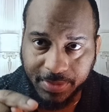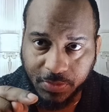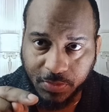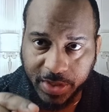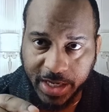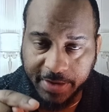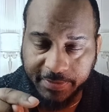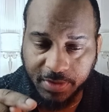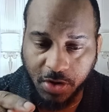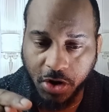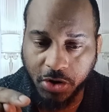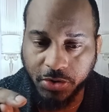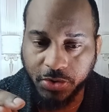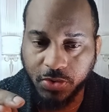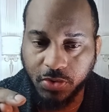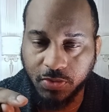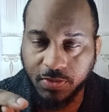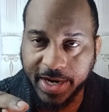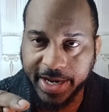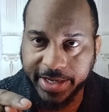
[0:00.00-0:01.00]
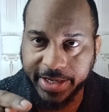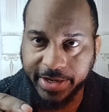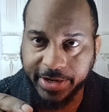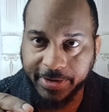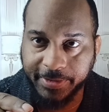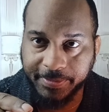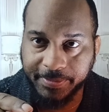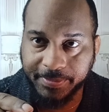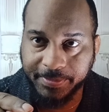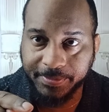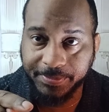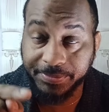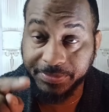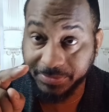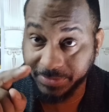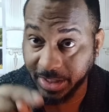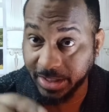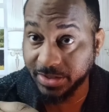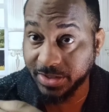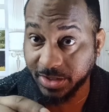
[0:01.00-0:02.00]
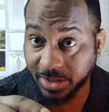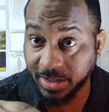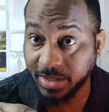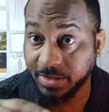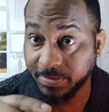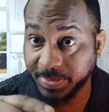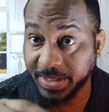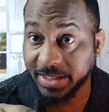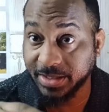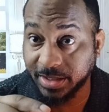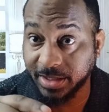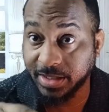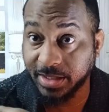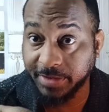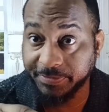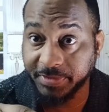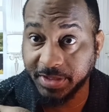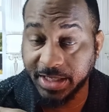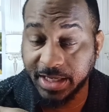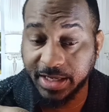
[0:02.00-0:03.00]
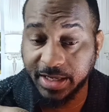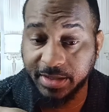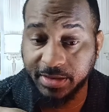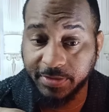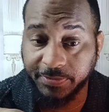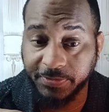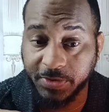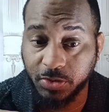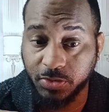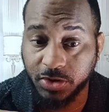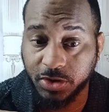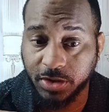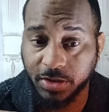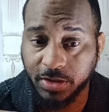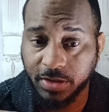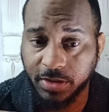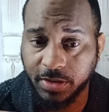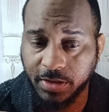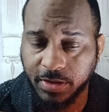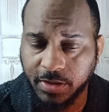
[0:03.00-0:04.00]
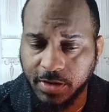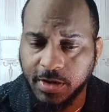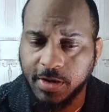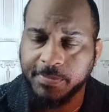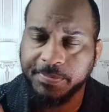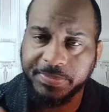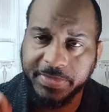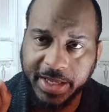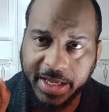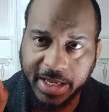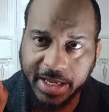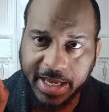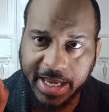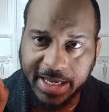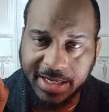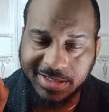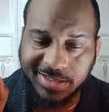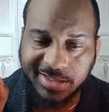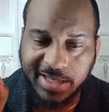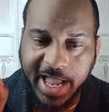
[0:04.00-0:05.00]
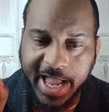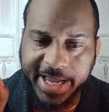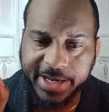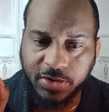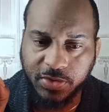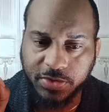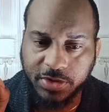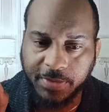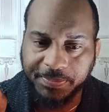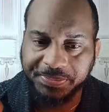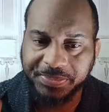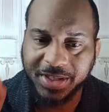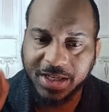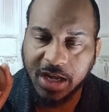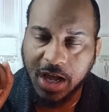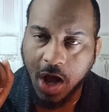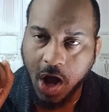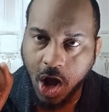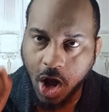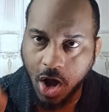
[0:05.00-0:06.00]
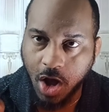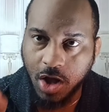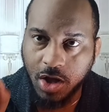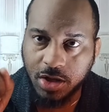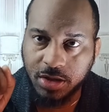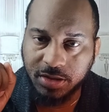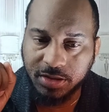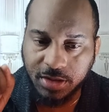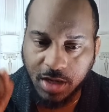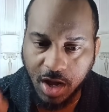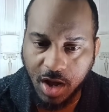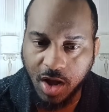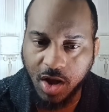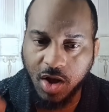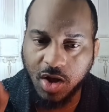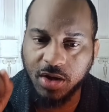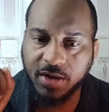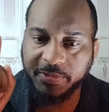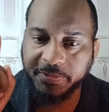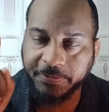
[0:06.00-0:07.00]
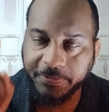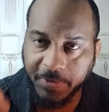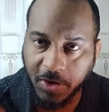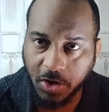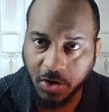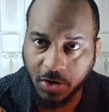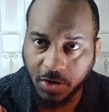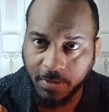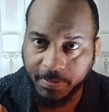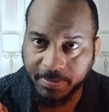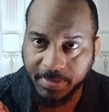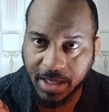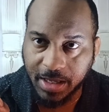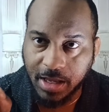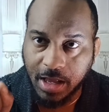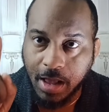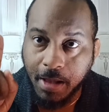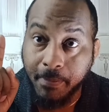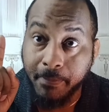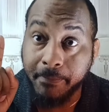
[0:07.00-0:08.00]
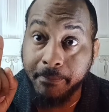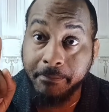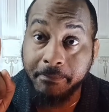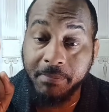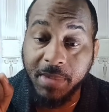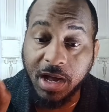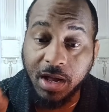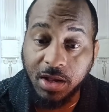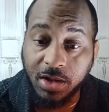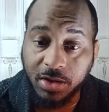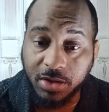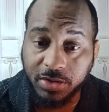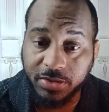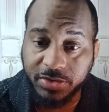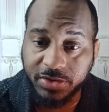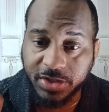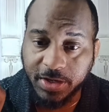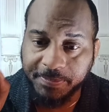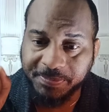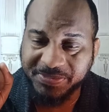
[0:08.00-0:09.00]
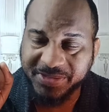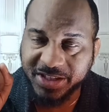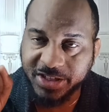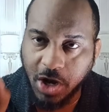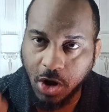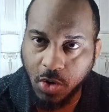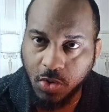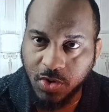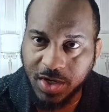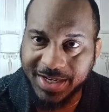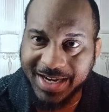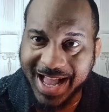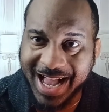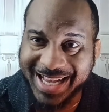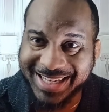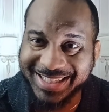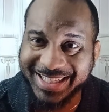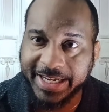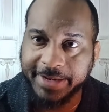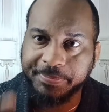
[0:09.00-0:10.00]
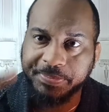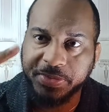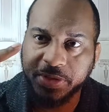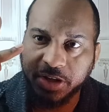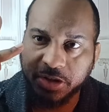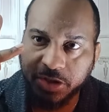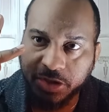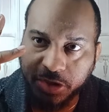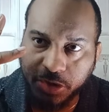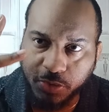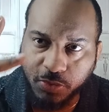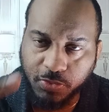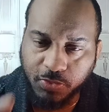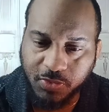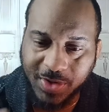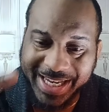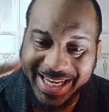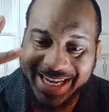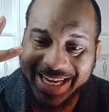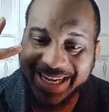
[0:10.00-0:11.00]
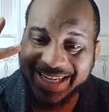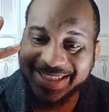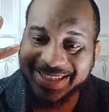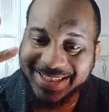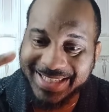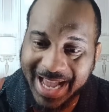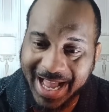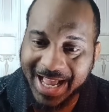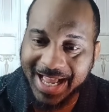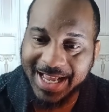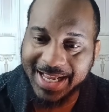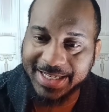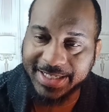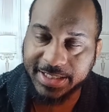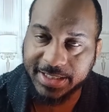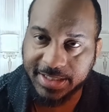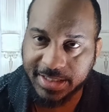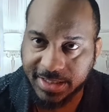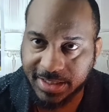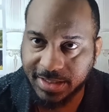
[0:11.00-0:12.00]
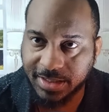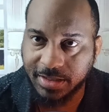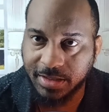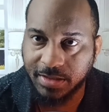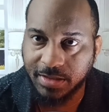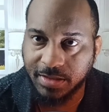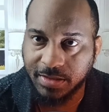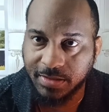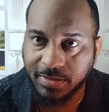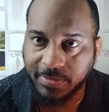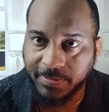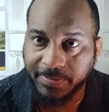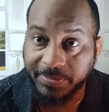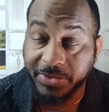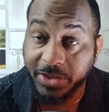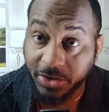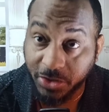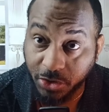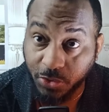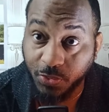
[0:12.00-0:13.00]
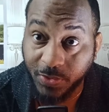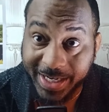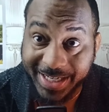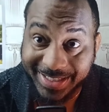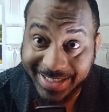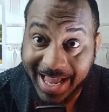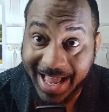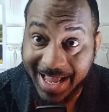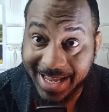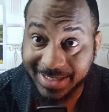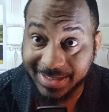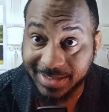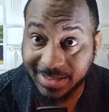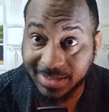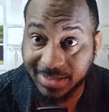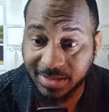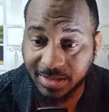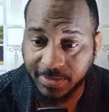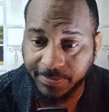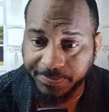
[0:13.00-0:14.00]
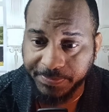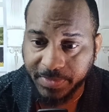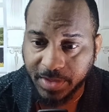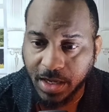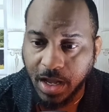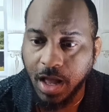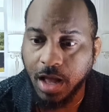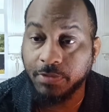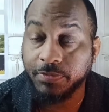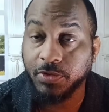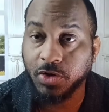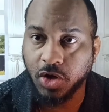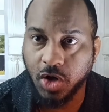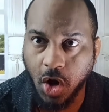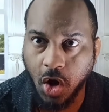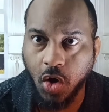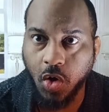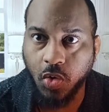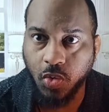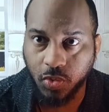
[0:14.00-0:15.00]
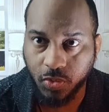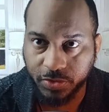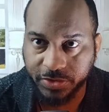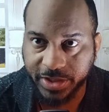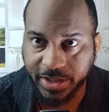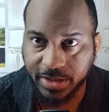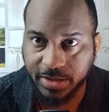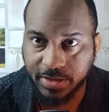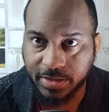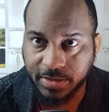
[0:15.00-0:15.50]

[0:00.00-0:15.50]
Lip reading: we have an article right here. This could be significant in the future, and it's titled Hong Kong Firm Mulls Tokenizing 3 tons, 3 tons of gold.